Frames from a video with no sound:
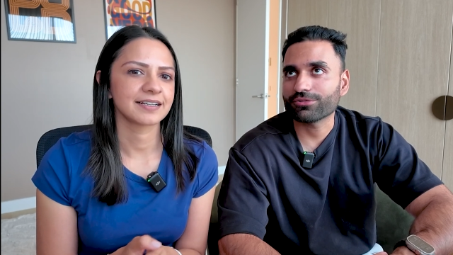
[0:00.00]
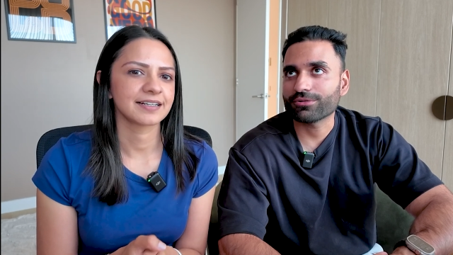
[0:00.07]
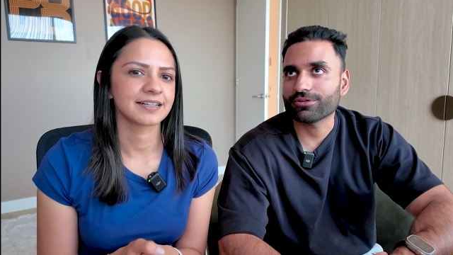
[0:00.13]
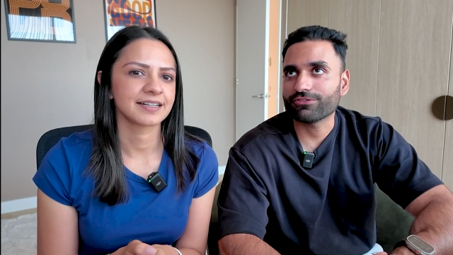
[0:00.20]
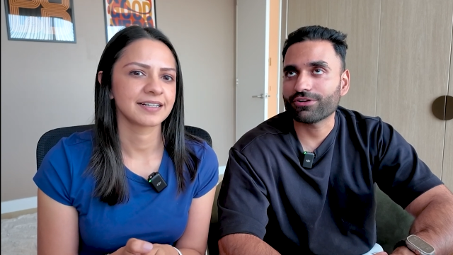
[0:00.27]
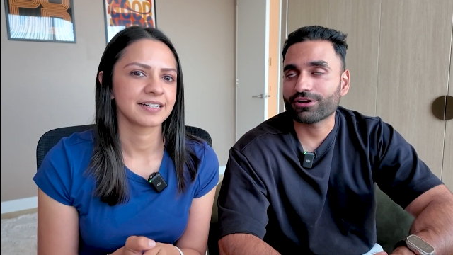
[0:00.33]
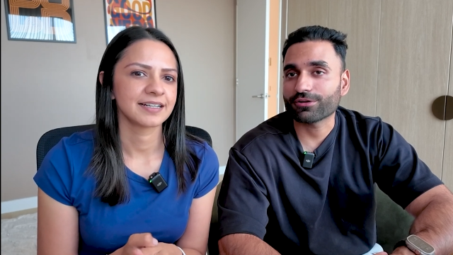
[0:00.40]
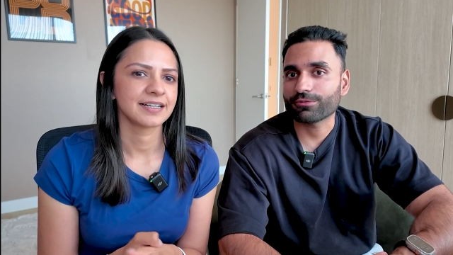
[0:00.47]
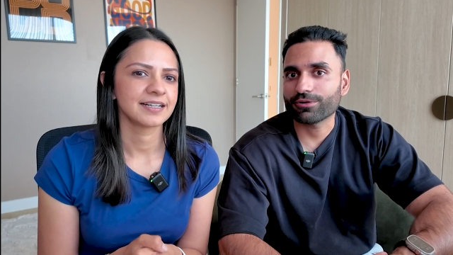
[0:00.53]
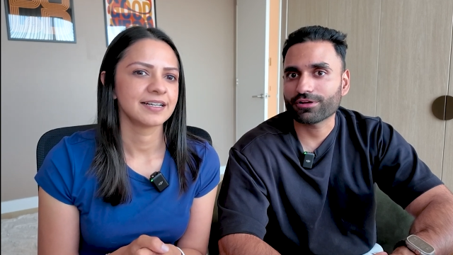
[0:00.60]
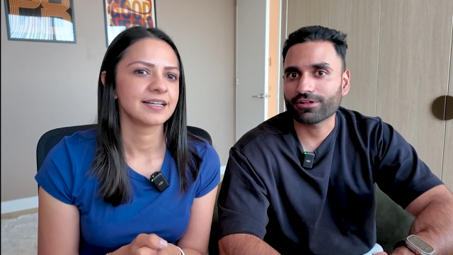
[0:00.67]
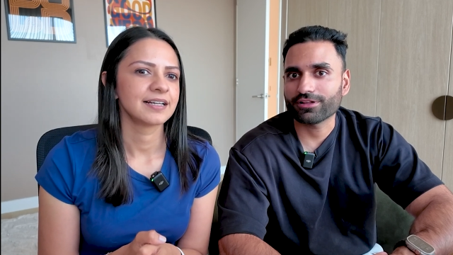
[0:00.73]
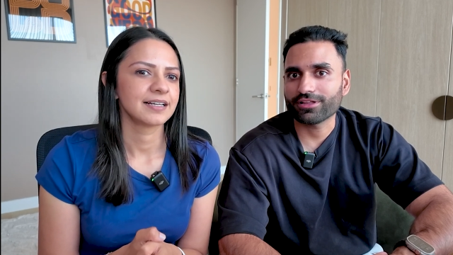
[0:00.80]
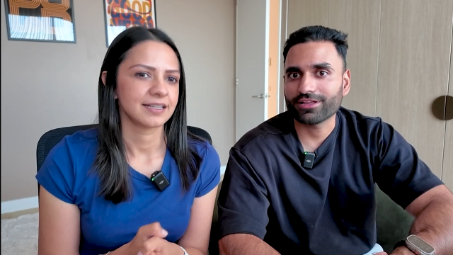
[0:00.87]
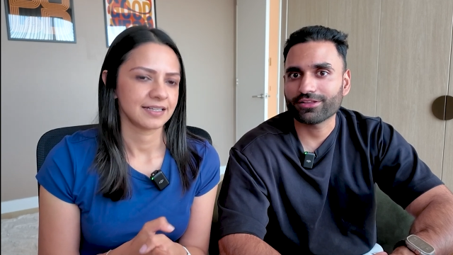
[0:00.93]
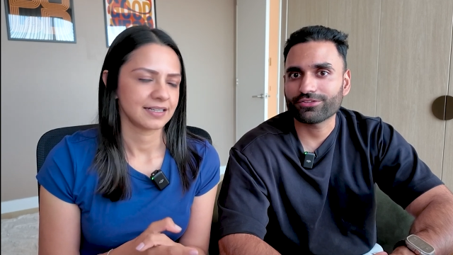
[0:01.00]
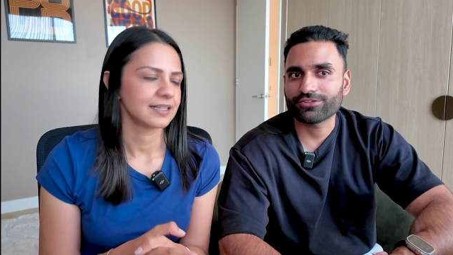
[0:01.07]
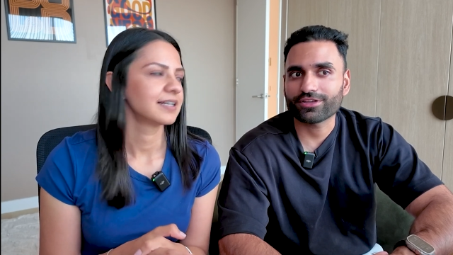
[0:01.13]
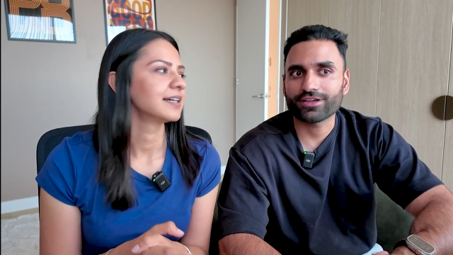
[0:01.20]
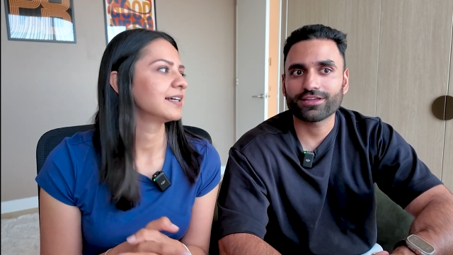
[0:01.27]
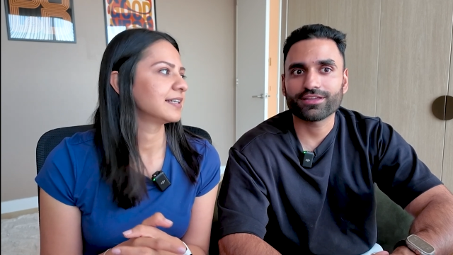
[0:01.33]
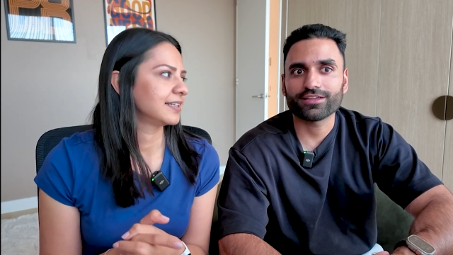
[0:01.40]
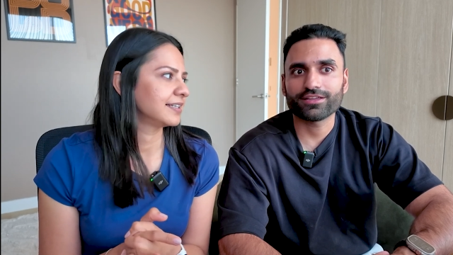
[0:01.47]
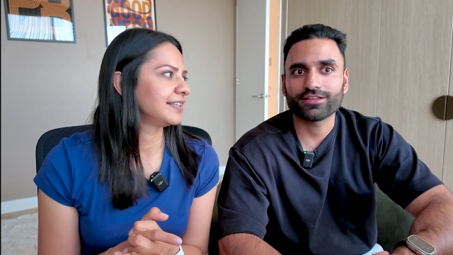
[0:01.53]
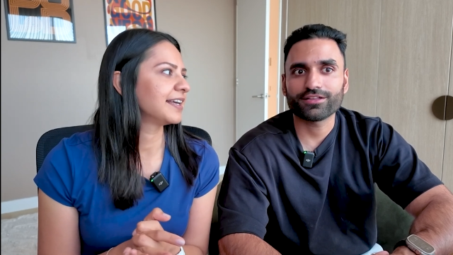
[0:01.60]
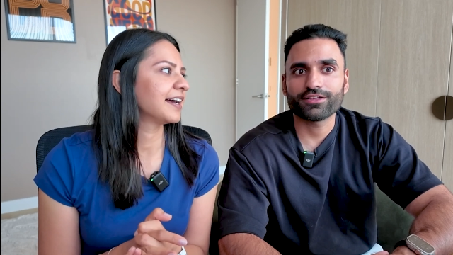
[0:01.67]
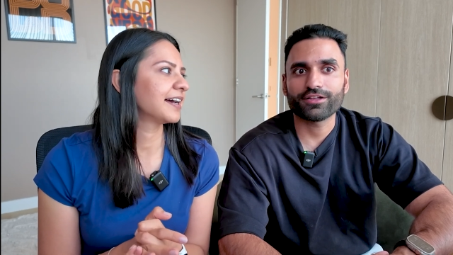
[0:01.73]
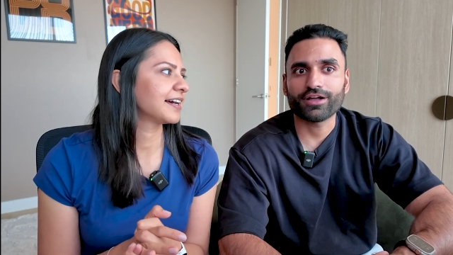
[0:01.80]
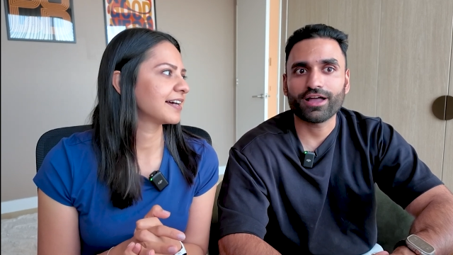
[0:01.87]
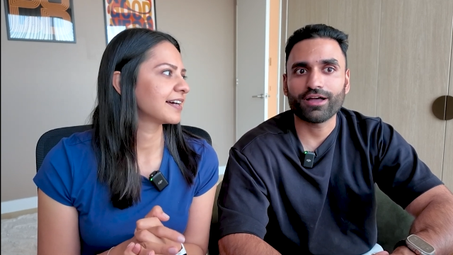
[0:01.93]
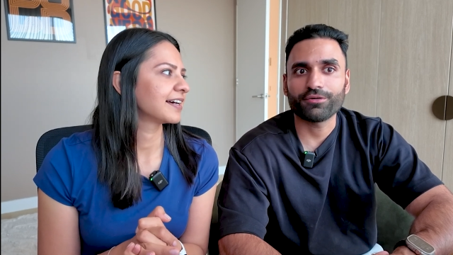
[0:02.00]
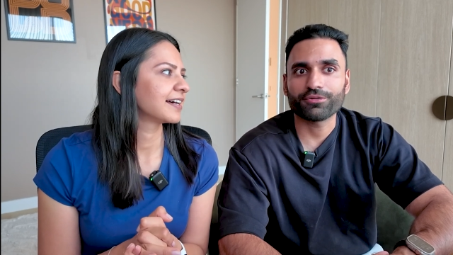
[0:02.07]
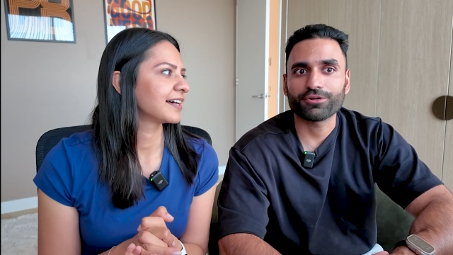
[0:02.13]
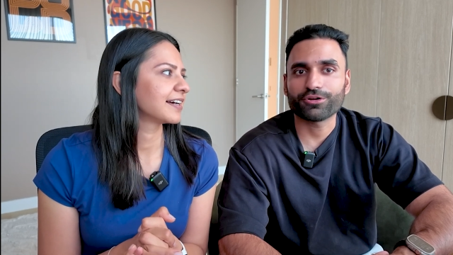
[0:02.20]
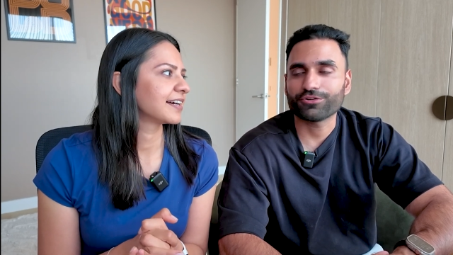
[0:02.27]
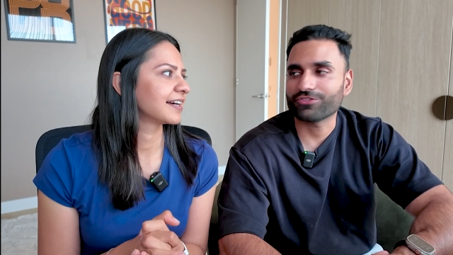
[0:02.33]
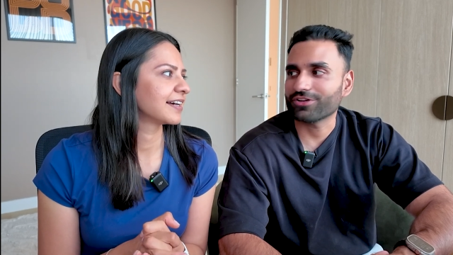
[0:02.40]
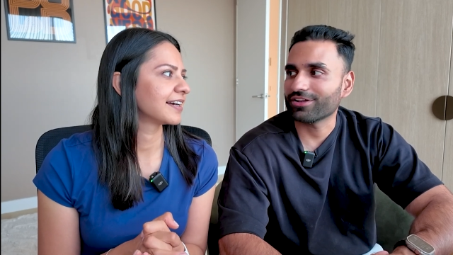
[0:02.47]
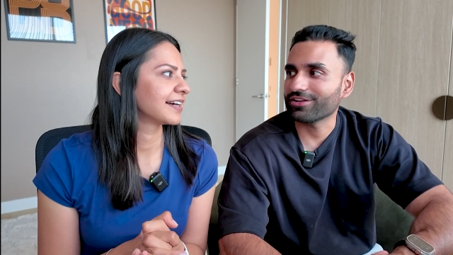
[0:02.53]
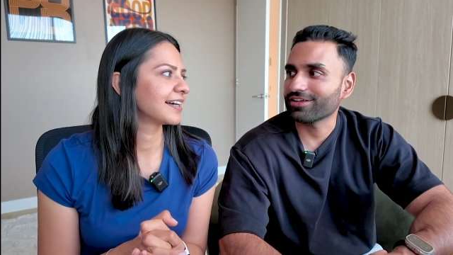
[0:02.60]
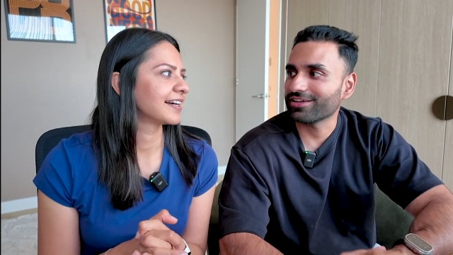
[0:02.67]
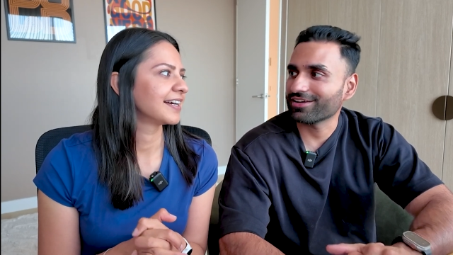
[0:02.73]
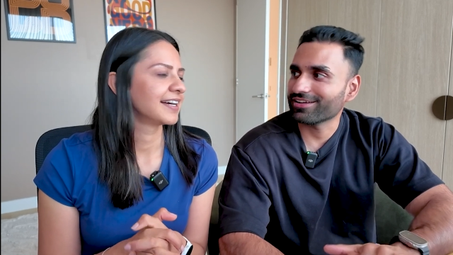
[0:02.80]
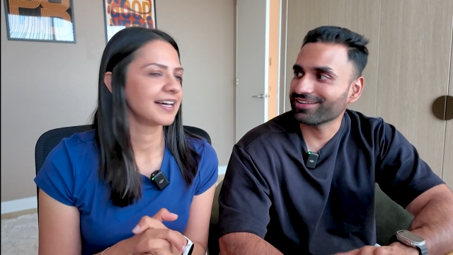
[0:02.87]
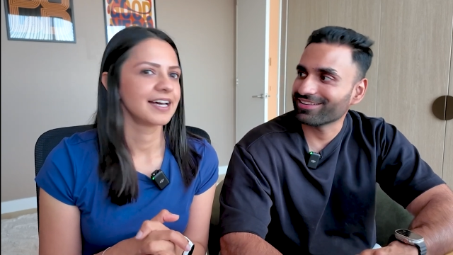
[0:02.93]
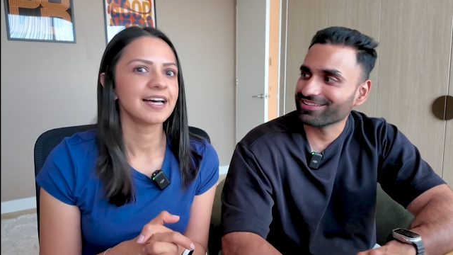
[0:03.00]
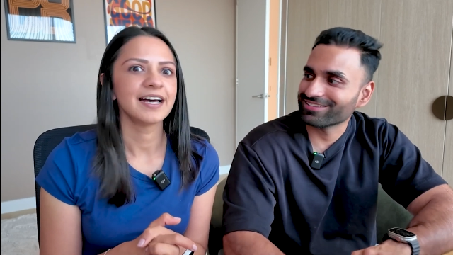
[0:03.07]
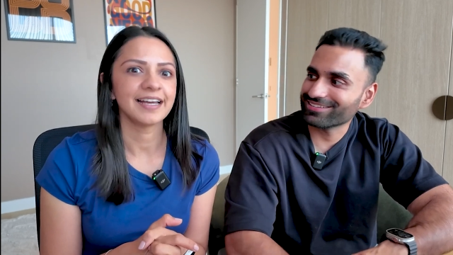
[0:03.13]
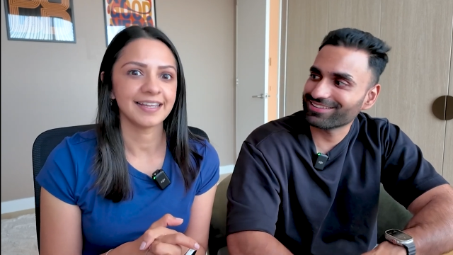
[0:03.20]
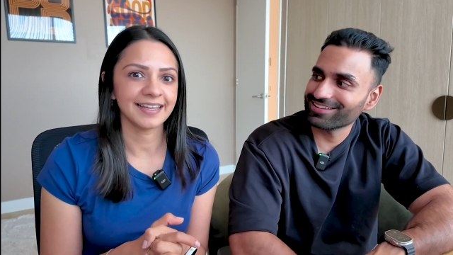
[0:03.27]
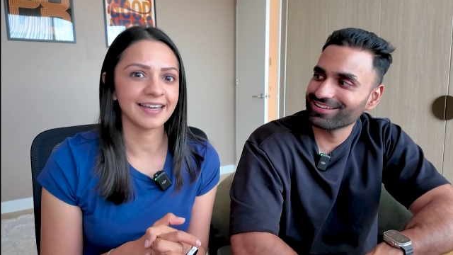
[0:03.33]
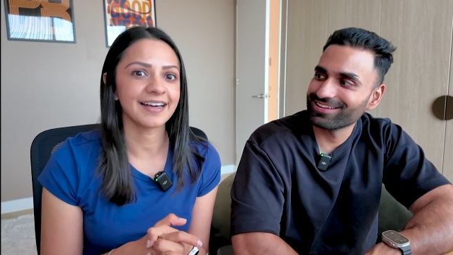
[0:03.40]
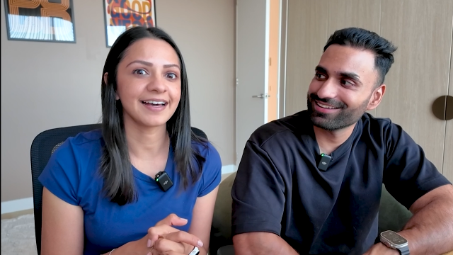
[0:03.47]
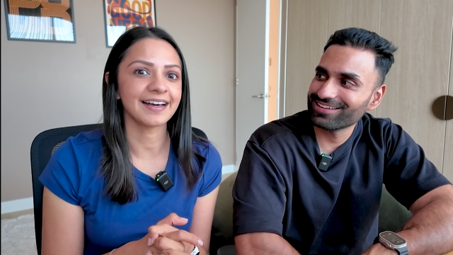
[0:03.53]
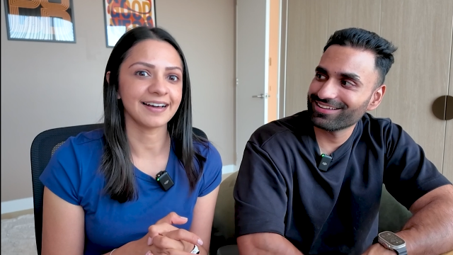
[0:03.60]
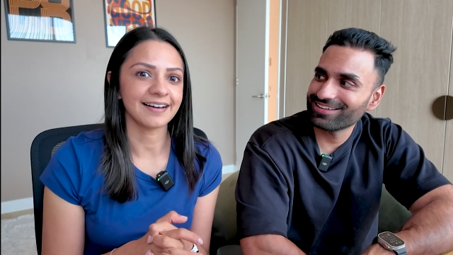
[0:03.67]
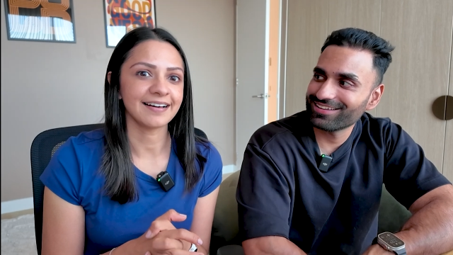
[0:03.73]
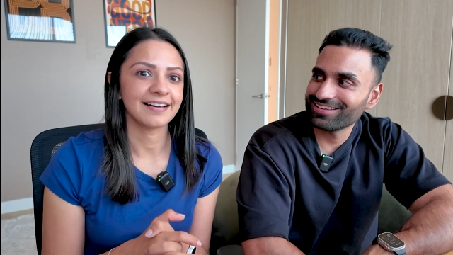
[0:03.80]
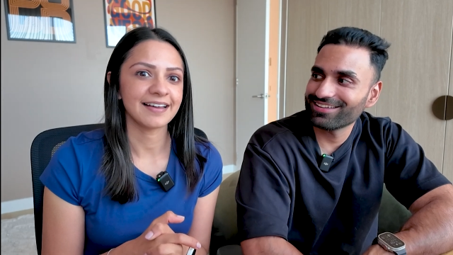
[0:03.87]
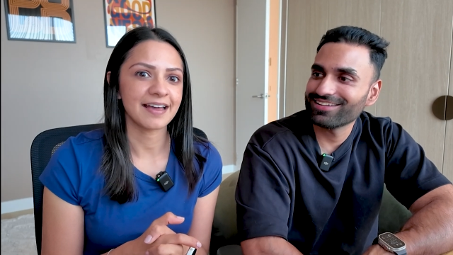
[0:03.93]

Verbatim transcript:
Speaker 1: to it very quickly and say how good of an idea it is. Yeah,